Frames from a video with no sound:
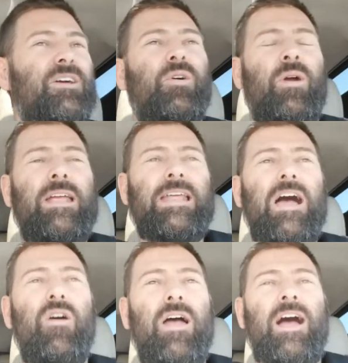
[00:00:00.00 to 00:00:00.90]
Right
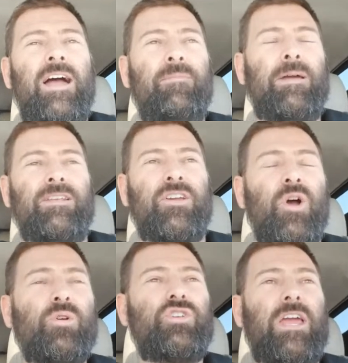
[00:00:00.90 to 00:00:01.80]
now, I've been
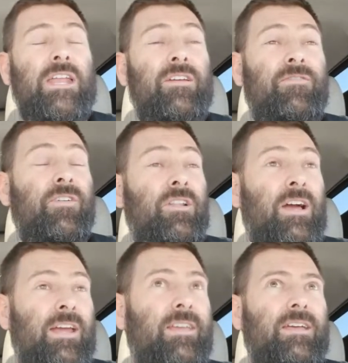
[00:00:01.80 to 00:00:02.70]
negotiating for
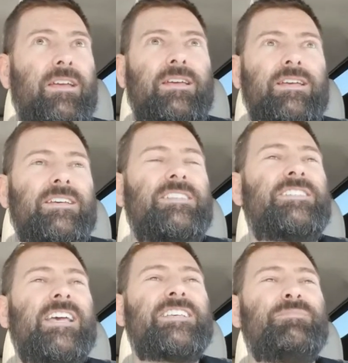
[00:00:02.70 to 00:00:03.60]
like
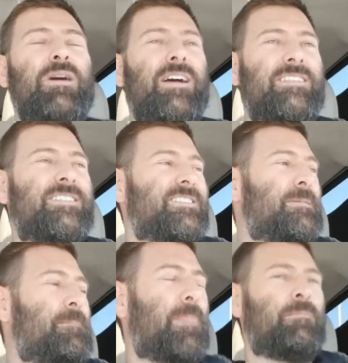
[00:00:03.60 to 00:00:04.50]
6 months,
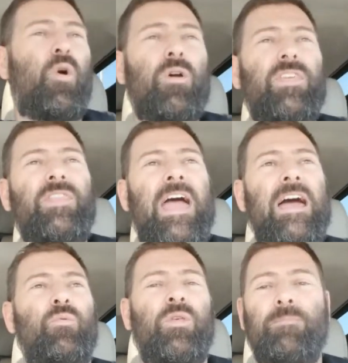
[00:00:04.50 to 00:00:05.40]
more than
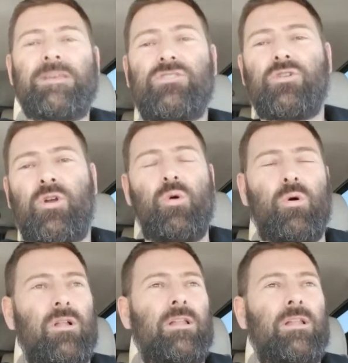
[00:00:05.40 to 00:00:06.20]
that, with Mr. Cool